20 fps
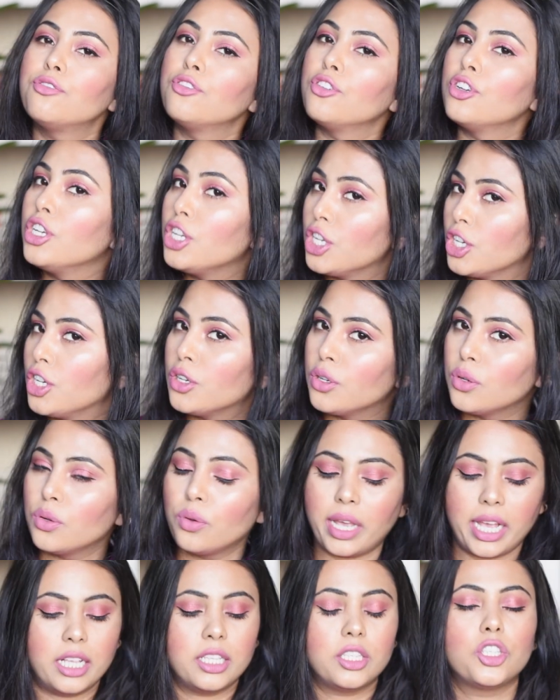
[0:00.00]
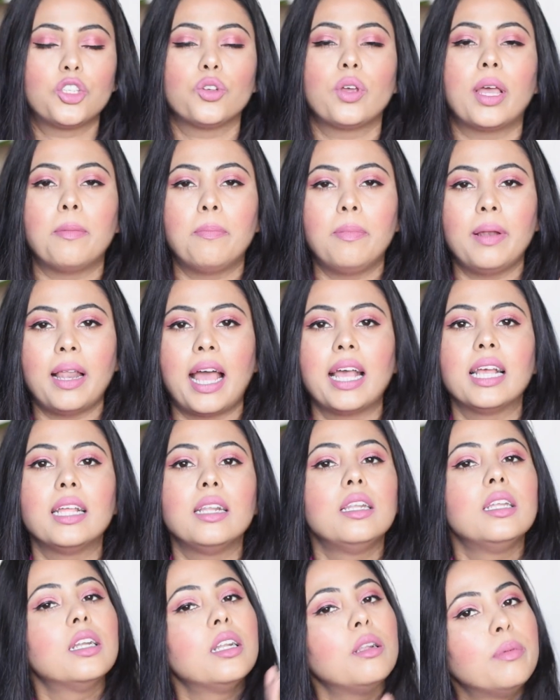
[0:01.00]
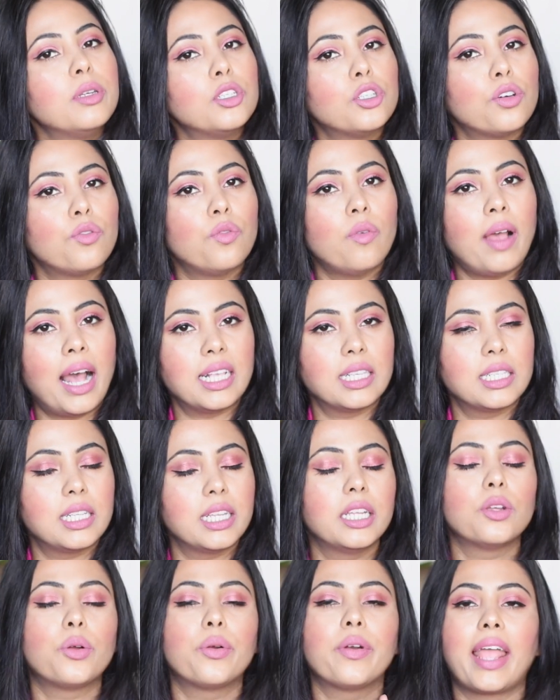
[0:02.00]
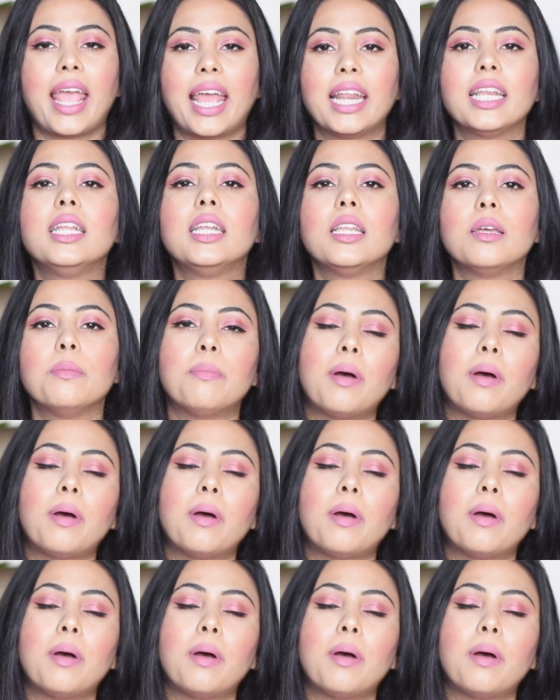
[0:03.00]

for you is to apply a little bit of Vaseline or any lip